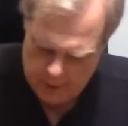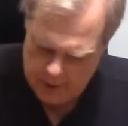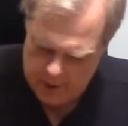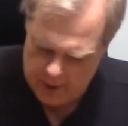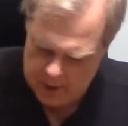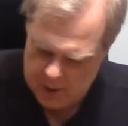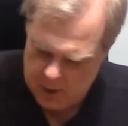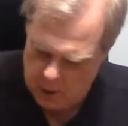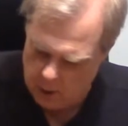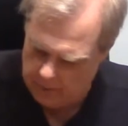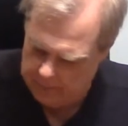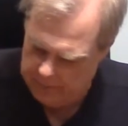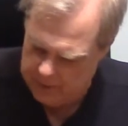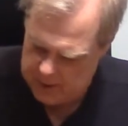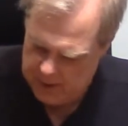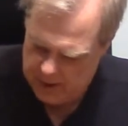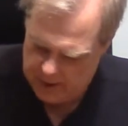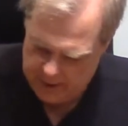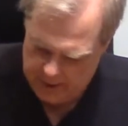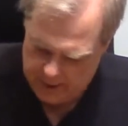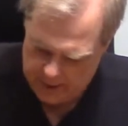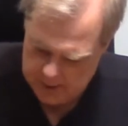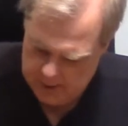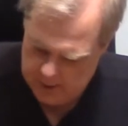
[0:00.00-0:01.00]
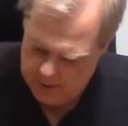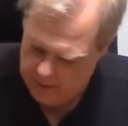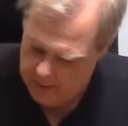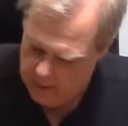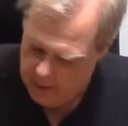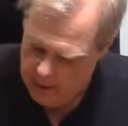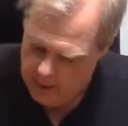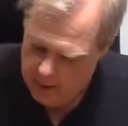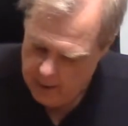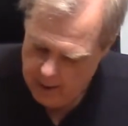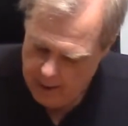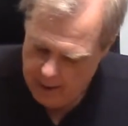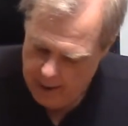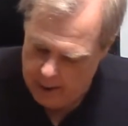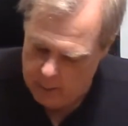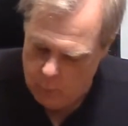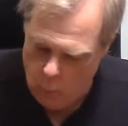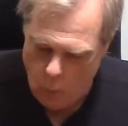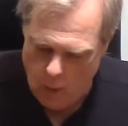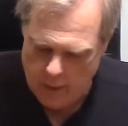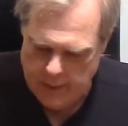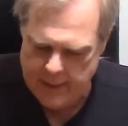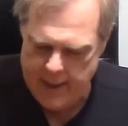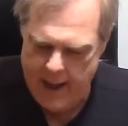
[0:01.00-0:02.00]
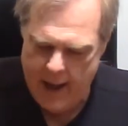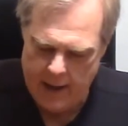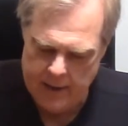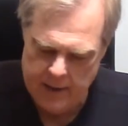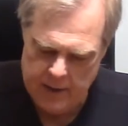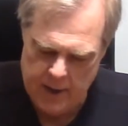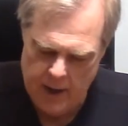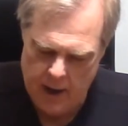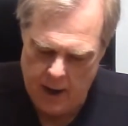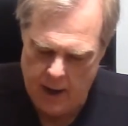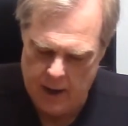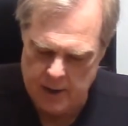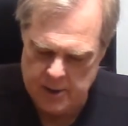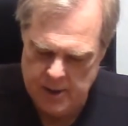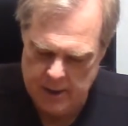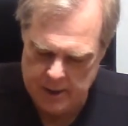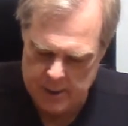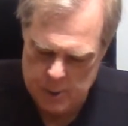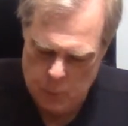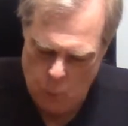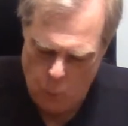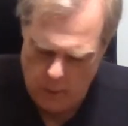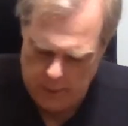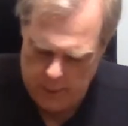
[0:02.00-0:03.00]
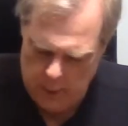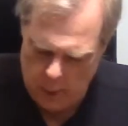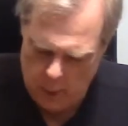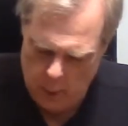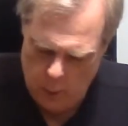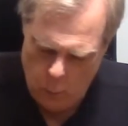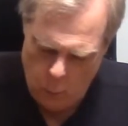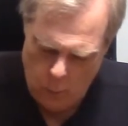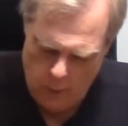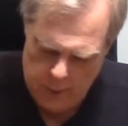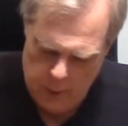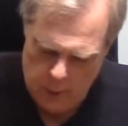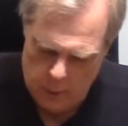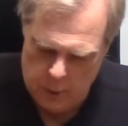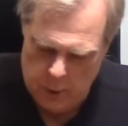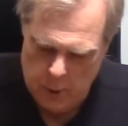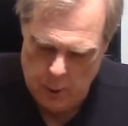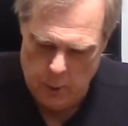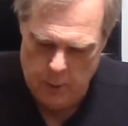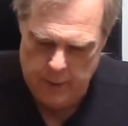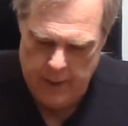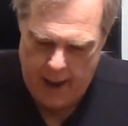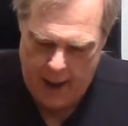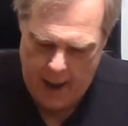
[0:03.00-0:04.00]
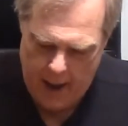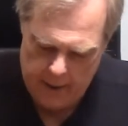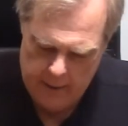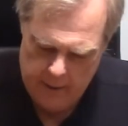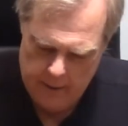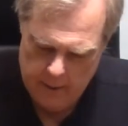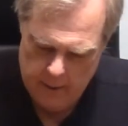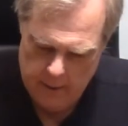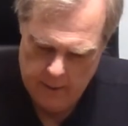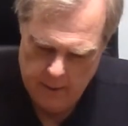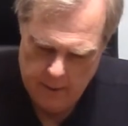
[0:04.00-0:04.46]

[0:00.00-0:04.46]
the surface of this. And what that does is when you do that,